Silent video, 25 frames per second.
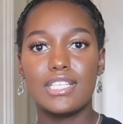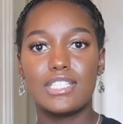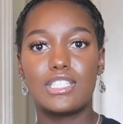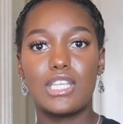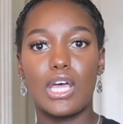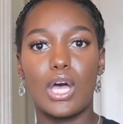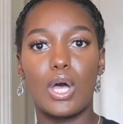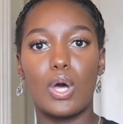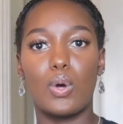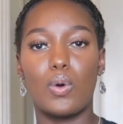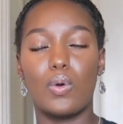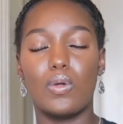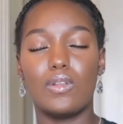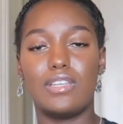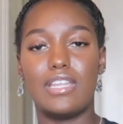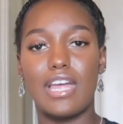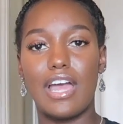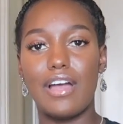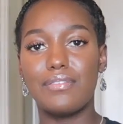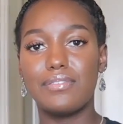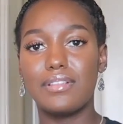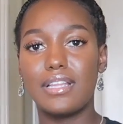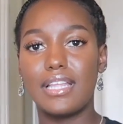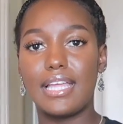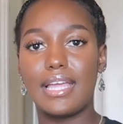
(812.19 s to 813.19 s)
So
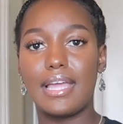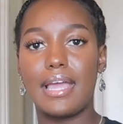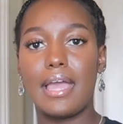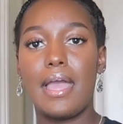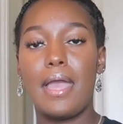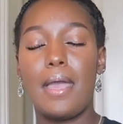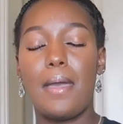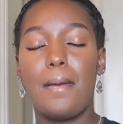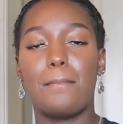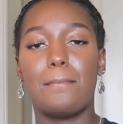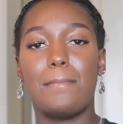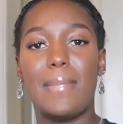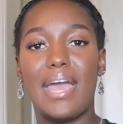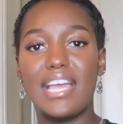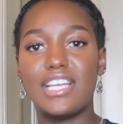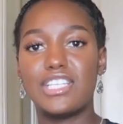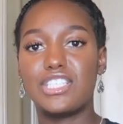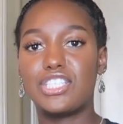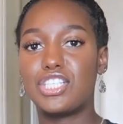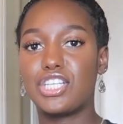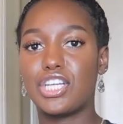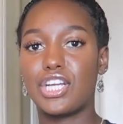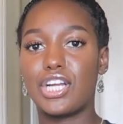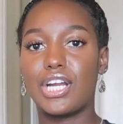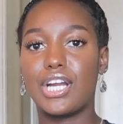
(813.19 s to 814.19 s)
definitely make
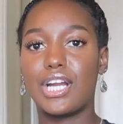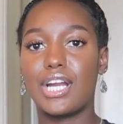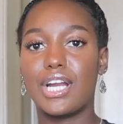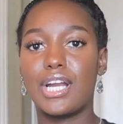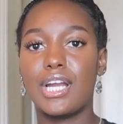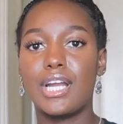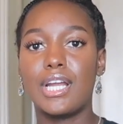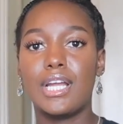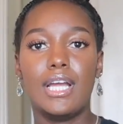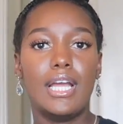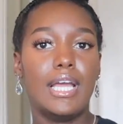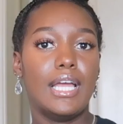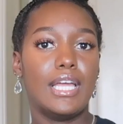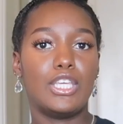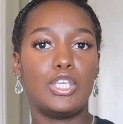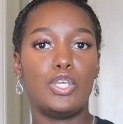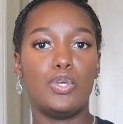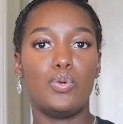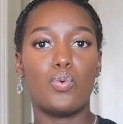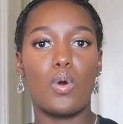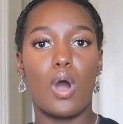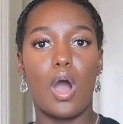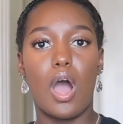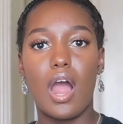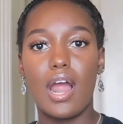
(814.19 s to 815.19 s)
sure
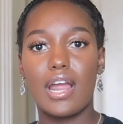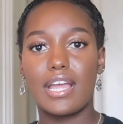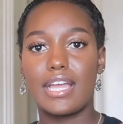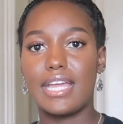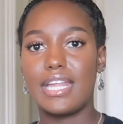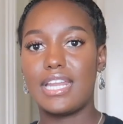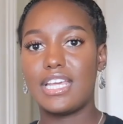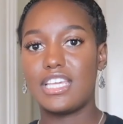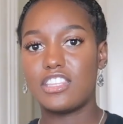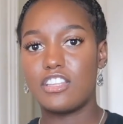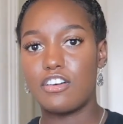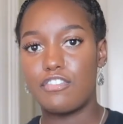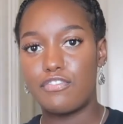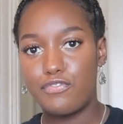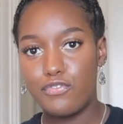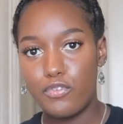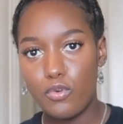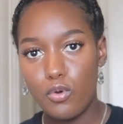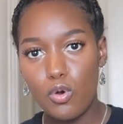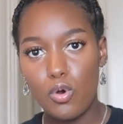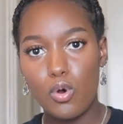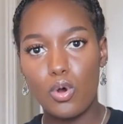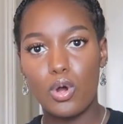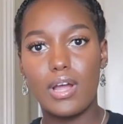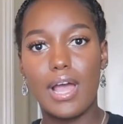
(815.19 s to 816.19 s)
you are getting the
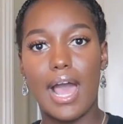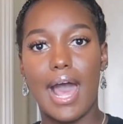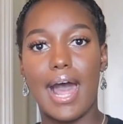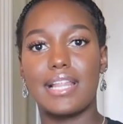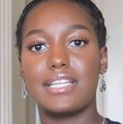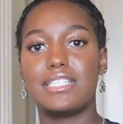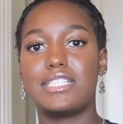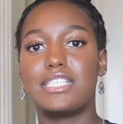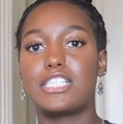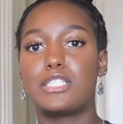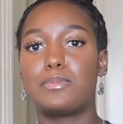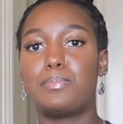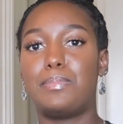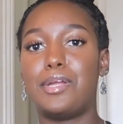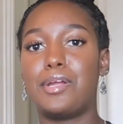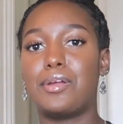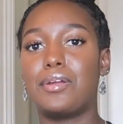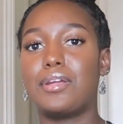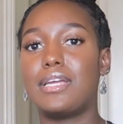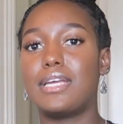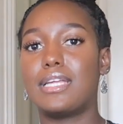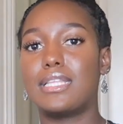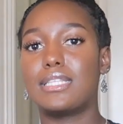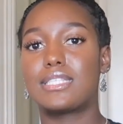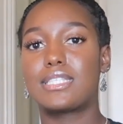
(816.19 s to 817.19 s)
full college
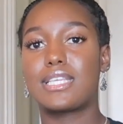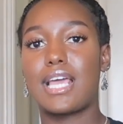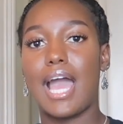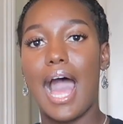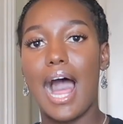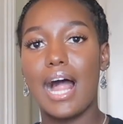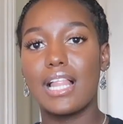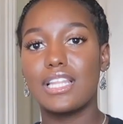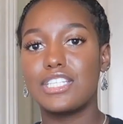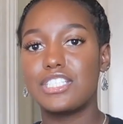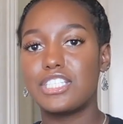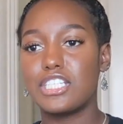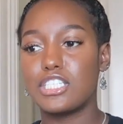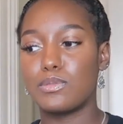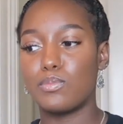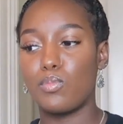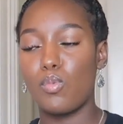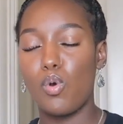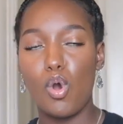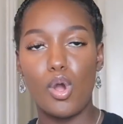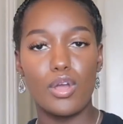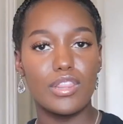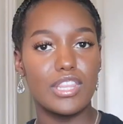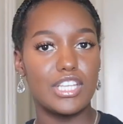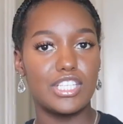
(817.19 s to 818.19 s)
experience. College is
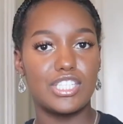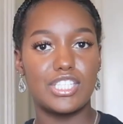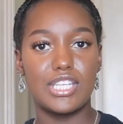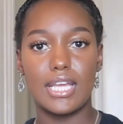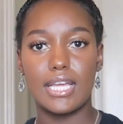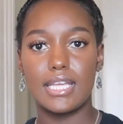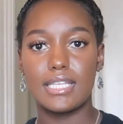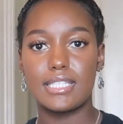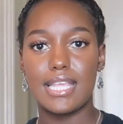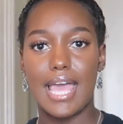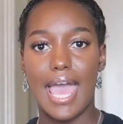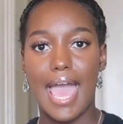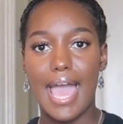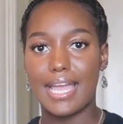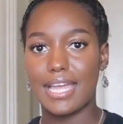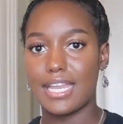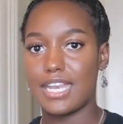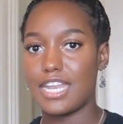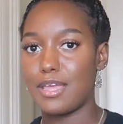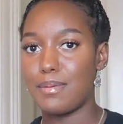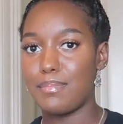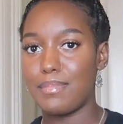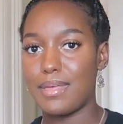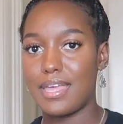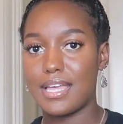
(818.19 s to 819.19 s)
more than just
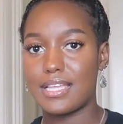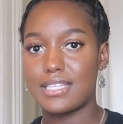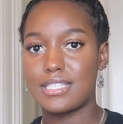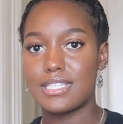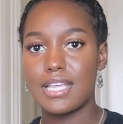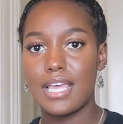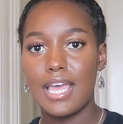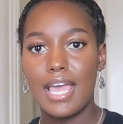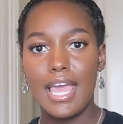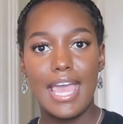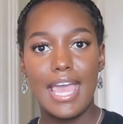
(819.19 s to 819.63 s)
academics.